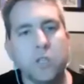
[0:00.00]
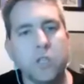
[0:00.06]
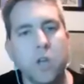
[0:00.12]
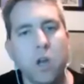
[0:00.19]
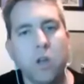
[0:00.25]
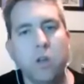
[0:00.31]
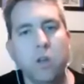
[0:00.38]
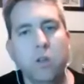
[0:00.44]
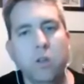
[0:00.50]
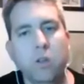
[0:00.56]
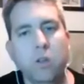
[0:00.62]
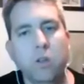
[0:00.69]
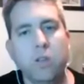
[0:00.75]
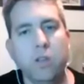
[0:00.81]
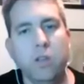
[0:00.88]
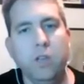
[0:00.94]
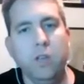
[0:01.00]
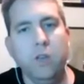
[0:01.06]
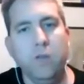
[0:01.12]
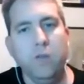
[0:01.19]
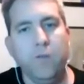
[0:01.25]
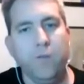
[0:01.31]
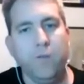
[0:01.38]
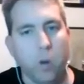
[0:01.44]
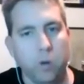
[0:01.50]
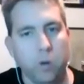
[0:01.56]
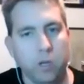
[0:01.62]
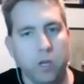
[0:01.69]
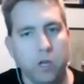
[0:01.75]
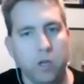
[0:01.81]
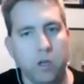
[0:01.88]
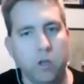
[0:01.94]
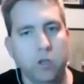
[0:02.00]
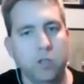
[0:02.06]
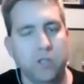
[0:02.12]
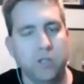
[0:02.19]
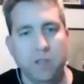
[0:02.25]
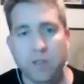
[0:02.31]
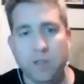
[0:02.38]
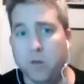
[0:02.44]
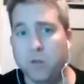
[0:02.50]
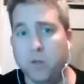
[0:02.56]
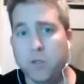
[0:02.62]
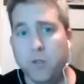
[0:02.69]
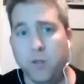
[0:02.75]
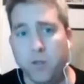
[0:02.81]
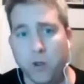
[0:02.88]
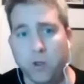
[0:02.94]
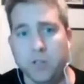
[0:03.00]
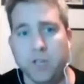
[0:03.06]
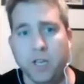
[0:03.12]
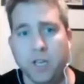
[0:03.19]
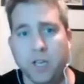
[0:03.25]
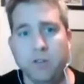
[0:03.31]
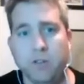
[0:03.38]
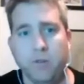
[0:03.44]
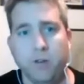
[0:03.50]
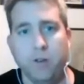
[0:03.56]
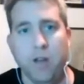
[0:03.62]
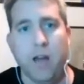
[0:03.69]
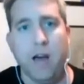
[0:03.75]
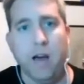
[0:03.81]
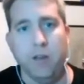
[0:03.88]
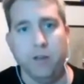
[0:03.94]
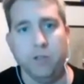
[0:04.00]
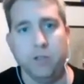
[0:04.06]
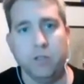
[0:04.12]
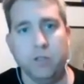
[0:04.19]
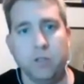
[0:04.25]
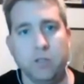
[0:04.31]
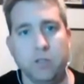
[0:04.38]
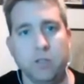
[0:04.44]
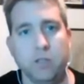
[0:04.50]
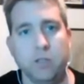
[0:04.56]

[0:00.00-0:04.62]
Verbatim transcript: So the folio, you said that was 13 different artists.